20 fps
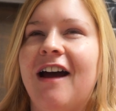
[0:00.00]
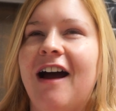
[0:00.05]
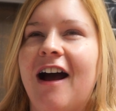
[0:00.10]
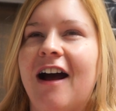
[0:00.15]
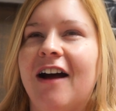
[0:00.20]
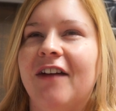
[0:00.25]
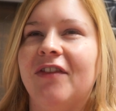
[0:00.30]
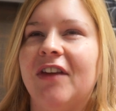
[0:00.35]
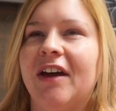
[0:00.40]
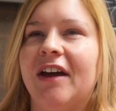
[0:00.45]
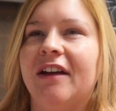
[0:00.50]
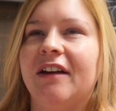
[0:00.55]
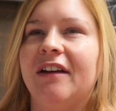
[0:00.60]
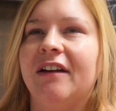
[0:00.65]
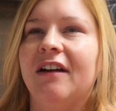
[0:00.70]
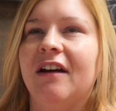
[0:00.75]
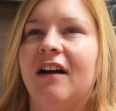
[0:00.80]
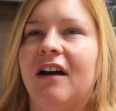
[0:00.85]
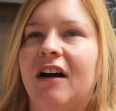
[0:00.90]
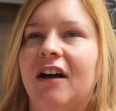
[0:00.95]
And
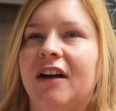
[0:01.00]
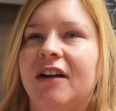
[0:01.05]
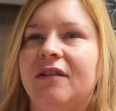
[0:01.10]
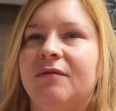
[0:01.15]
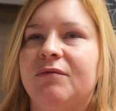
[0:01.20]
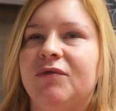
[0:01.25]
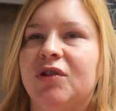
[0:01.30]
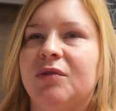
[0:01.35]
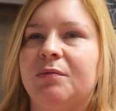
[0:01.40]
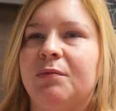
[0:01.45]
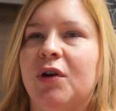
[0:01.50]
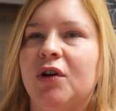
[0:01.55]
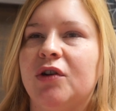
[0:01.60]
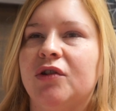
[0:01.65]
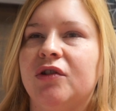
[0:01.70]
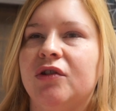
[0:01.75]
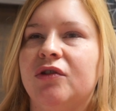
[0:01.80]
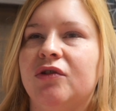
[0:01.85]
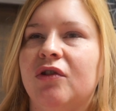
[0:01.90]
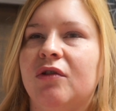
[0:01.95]
then I just
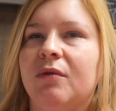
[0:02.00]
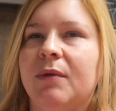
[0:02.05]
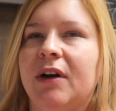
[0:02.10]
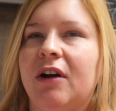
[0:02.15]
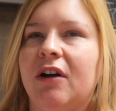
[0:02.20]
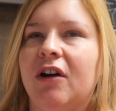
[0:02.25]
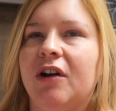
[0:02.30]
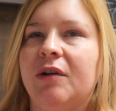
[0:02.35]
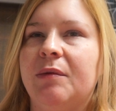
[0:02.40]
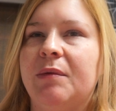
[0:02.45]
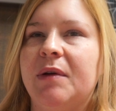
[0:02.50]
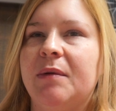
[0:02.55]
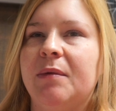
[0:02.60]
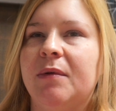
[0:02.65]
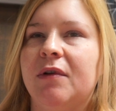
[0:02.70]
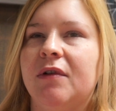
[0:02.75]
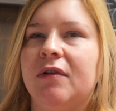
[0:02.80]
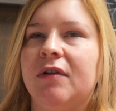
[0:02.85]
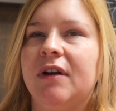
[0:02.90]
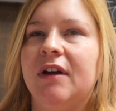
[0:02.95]
pushed the door when I heard
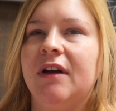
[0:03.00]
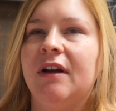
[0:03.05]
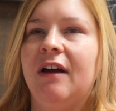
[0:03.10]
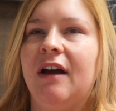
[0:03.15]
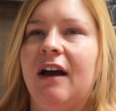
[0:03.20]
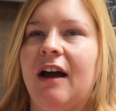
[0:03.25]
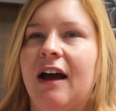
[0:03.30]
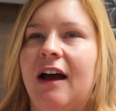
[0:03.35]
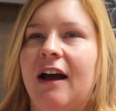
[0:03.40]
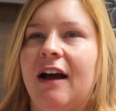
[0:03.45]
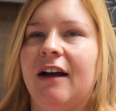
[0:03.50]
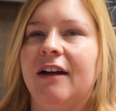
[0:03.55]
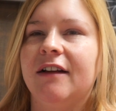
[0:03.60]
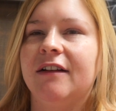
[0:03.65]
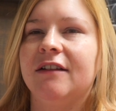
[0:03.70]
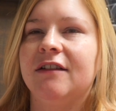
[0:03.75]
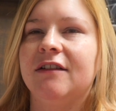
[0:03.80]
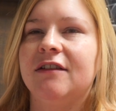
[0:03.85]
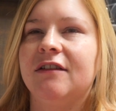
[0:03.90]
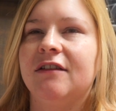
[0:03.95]
people.
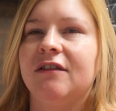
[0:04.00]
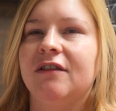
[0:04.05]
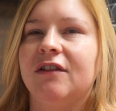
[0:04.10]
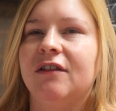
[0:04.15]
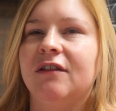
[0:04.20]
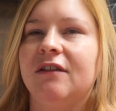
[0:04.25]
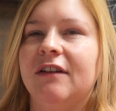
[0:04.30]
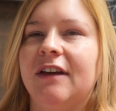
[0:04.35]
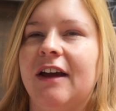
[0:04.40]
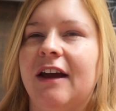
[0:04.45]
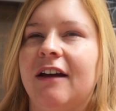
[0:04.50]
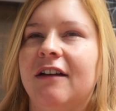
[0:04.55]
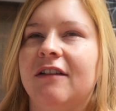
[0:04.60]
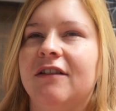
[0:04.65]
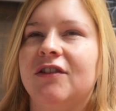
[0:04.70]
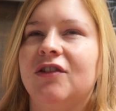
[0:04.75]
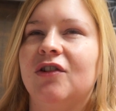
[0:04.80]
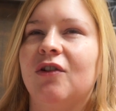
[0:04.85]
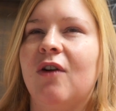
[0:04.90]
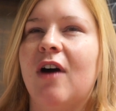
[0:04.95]
And yeah,
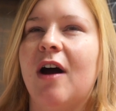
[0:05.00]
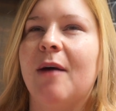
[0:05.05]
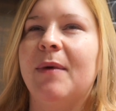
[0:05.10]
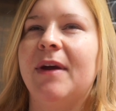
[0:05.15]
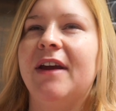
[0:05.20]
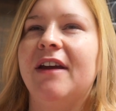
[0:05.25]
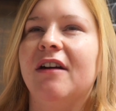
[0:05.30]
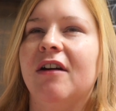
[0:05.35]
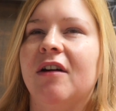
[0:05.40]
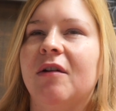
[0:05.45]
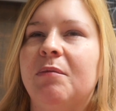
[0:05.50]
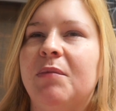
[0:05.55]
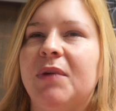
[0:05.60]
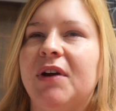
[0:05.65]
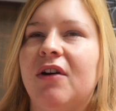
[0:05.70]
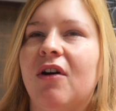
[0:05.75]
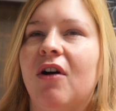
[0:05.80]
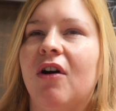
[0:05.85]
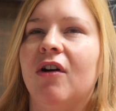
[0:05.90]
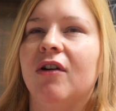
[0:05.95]
so I'm here
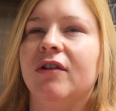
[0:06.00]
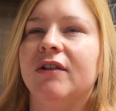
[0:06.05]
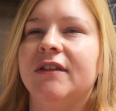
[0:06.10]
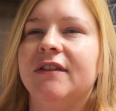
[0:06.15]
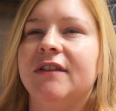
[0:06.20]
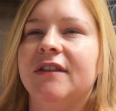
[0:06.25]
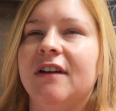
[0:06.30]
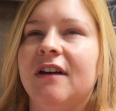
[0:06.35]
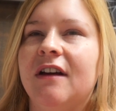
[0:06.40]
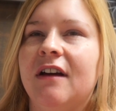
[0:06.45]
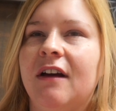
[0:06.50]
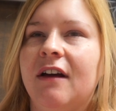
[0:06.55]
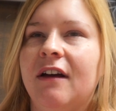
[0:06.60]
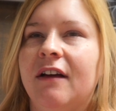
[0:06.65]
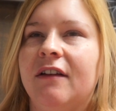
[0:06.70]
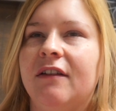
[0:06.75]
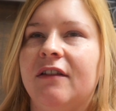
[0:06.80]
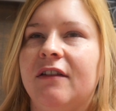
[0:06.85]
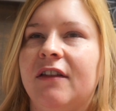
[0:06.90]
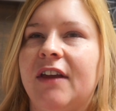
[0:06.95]
because
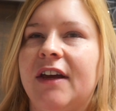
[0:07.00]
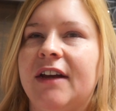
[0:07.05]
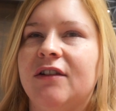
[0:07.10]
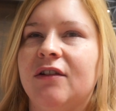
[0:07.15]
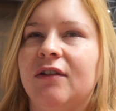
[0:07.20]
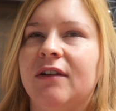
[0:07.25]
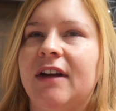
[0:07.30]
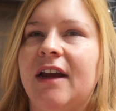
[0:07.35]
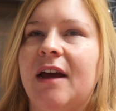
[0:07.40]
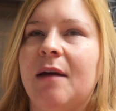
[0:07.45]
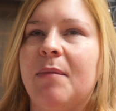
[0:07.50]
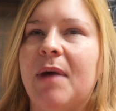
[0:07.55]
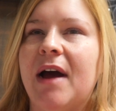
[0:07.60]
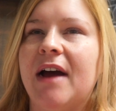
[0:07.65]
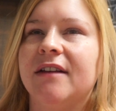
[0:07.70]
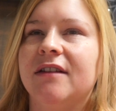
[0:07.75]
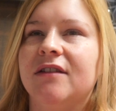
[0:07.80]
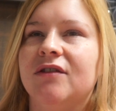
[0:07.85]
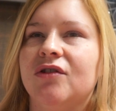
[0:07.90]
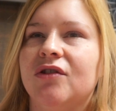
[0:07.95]
they don't let
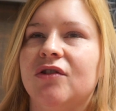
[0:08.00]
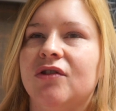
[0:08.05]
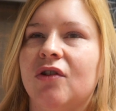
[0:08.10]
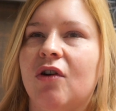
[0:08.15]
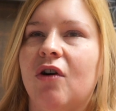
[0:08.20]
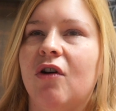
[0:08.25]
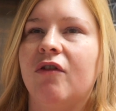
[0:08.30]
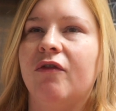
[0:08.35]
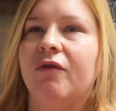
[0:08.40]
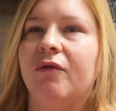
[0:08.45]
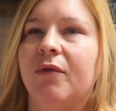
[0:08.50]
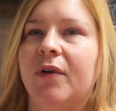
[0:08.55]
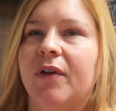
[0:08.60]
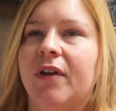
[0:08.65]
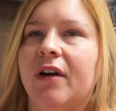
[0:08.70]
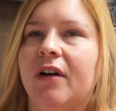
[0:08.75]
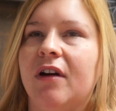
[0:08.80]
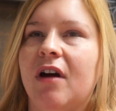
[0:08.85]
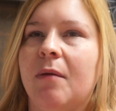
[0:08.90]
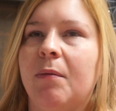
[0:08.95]
passengers off when
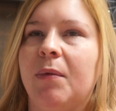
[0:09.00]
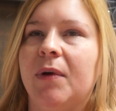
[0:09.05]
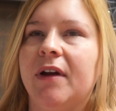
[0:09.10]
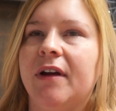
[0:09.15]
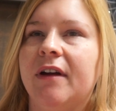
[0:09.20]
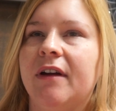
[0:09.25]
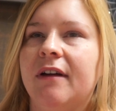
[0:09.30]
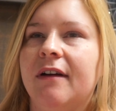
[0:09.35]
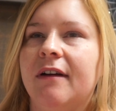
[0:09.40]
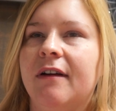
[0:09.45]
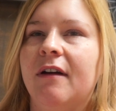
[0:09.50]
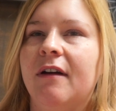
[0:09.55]
they're coupling,